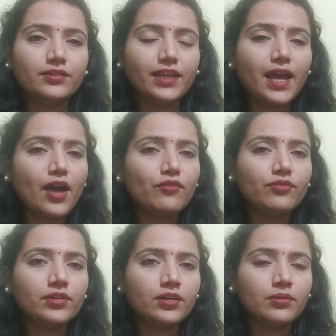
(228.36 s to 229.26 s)
they have
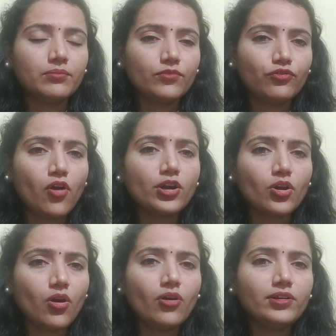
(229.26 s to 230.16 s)
fought
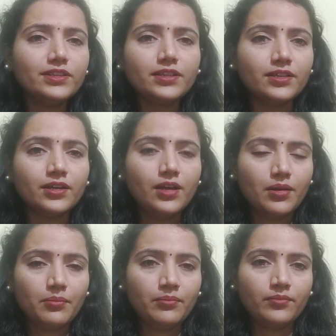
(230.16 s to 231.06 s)
all the
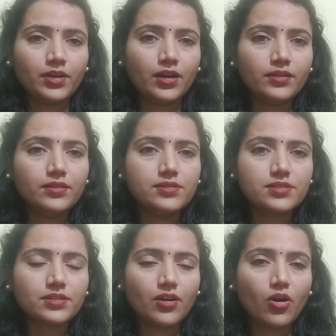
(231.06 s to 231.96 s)

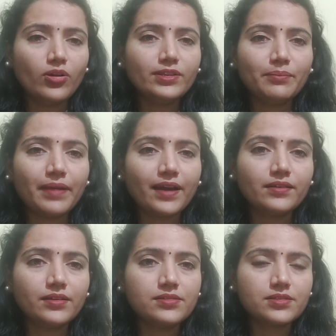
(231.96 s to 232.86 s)
hurdles, all the
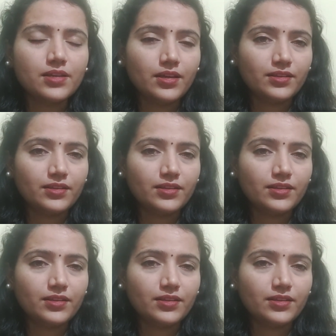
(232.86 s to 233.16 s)
battles.